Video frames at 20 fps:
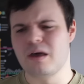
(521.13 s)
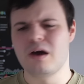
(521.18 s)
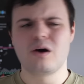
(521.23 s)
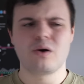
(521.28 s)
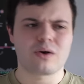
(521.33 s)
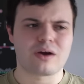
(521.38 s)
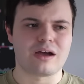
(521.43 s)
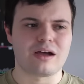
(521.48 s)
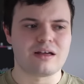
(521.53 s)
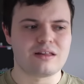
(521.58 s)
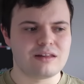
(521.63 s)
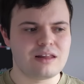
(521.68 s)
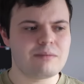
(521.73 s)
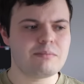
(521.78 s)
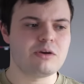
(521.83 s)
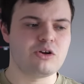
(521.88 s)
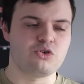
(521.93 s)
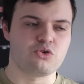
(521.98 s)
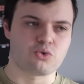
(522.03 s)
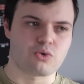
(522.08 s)
okay, let
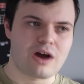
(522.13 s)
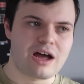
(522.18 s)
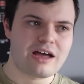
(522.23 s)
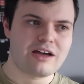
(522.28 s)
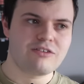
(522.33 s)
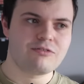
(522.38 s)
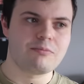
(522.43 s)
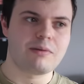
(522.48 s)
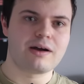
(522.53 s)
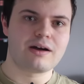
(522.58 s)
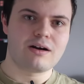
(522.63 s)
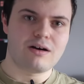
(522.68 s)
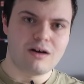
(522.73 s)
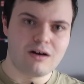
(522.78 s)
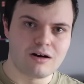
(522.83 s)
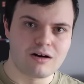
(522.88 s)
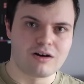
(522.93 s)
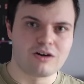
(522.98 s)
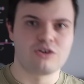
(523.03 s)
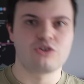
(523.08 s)
me drive my
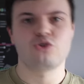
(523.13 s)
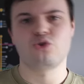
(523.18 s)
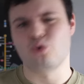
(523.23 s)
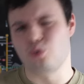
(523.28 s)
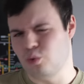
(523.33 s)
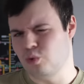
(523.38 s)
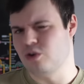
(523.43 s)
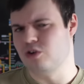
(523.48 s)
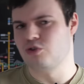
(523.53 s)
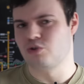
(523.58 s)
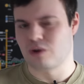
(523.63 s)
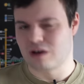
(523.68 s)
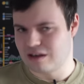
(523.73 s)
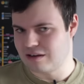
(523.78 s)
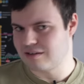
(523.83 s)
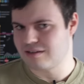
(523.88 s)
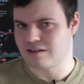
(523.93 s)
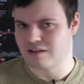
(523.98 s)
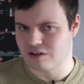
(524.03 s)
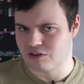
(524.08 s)
car to the train
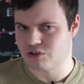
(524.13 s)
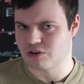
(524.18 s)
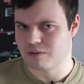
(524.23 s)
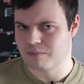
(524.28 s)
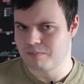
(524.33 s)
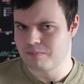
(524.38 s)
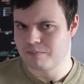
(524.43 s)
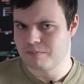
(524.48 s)
station.